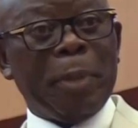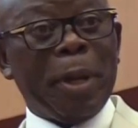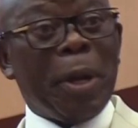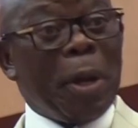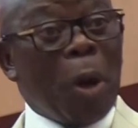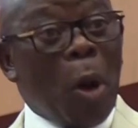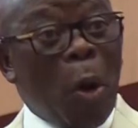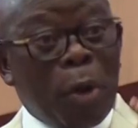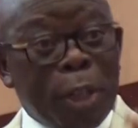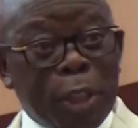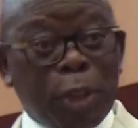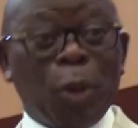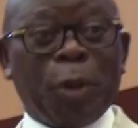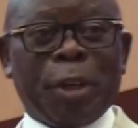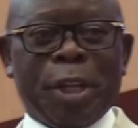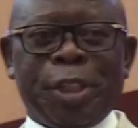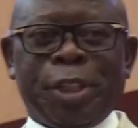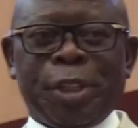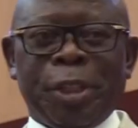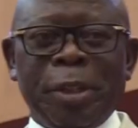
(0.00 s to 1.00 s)
But on this
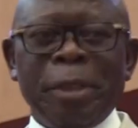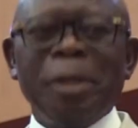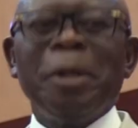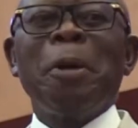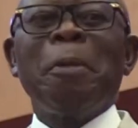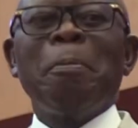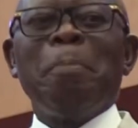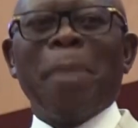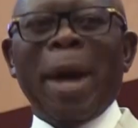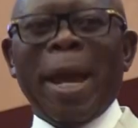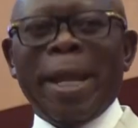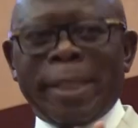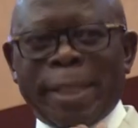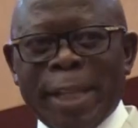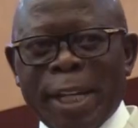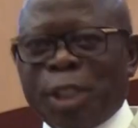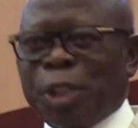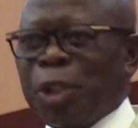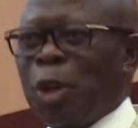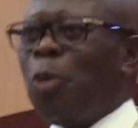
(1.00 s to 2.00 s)
occasion, my
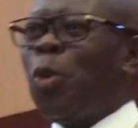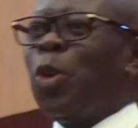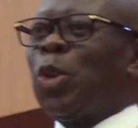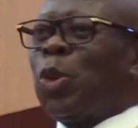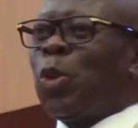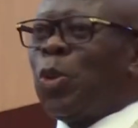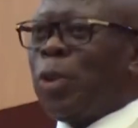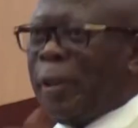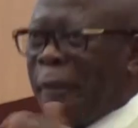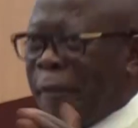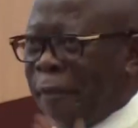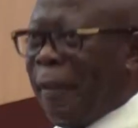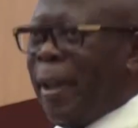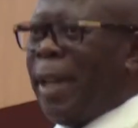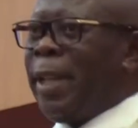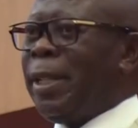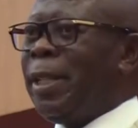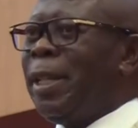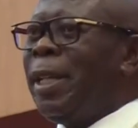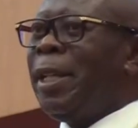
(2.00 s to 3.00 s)
intention was to
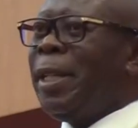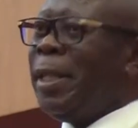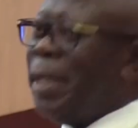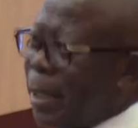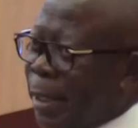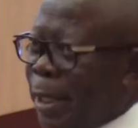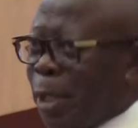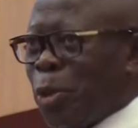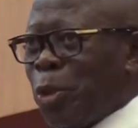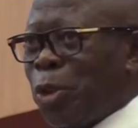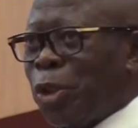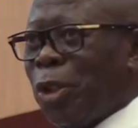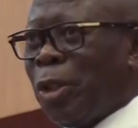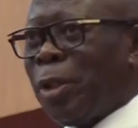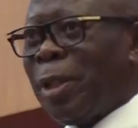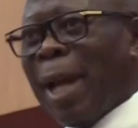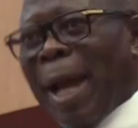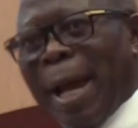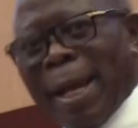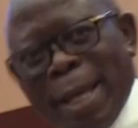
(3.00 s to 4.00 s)
defend the
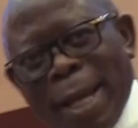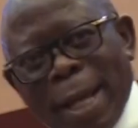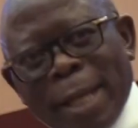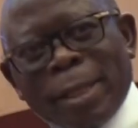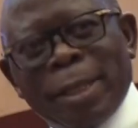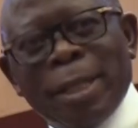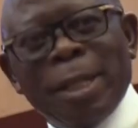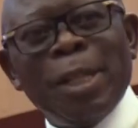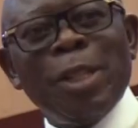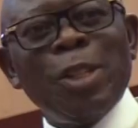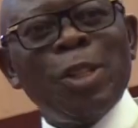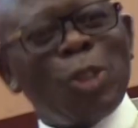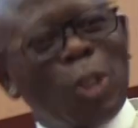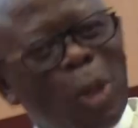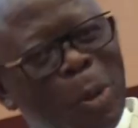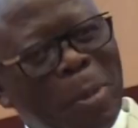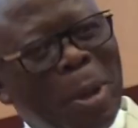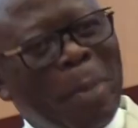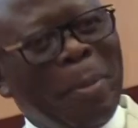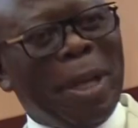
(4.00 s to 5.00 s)
institution. And yet,
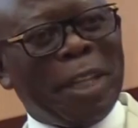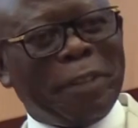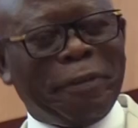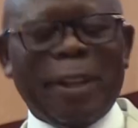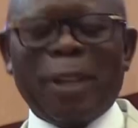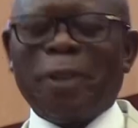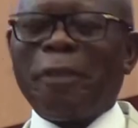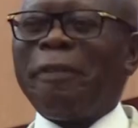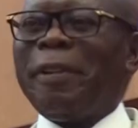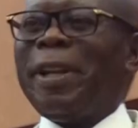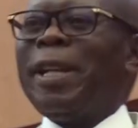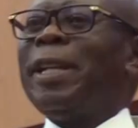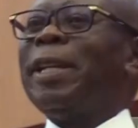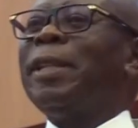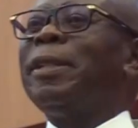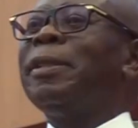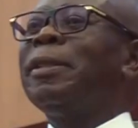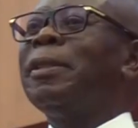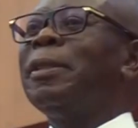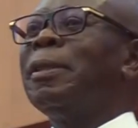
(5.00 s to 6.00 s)
some members felt
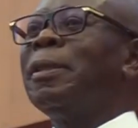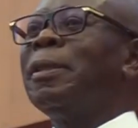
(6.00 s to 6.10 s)
offended.